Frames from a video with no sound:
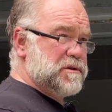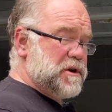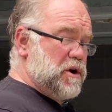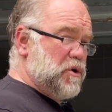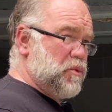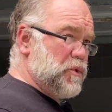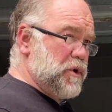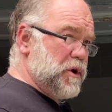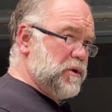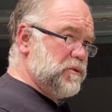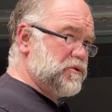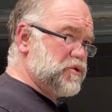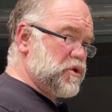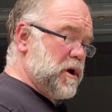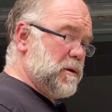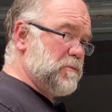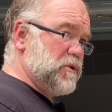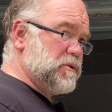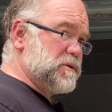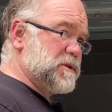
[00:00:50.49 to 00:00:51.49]
No real
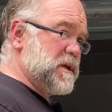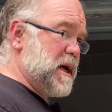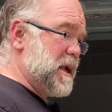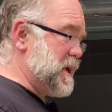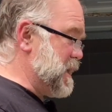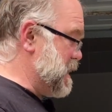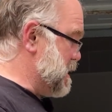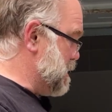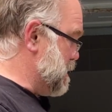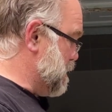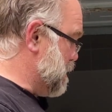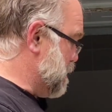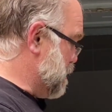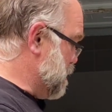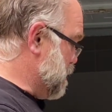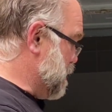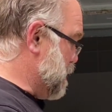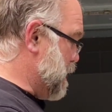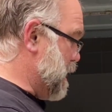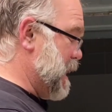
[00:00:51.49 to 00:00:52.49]
troubles. I
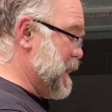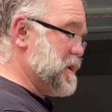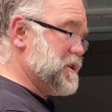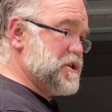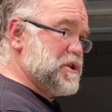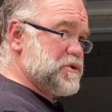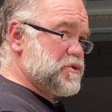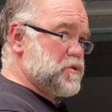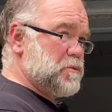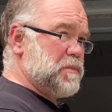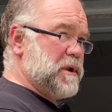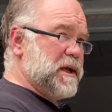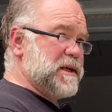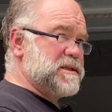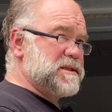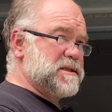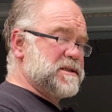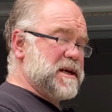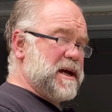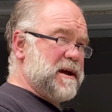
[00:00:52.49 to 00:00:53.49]
had just
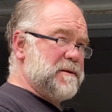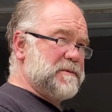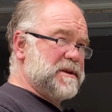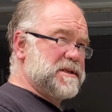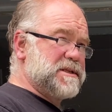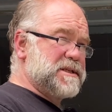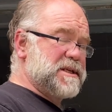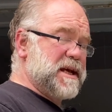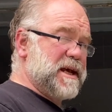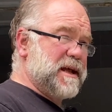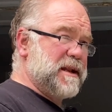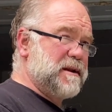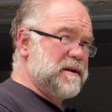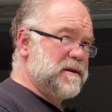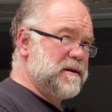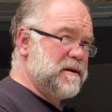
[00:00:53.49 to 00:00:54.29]
replaced the timing set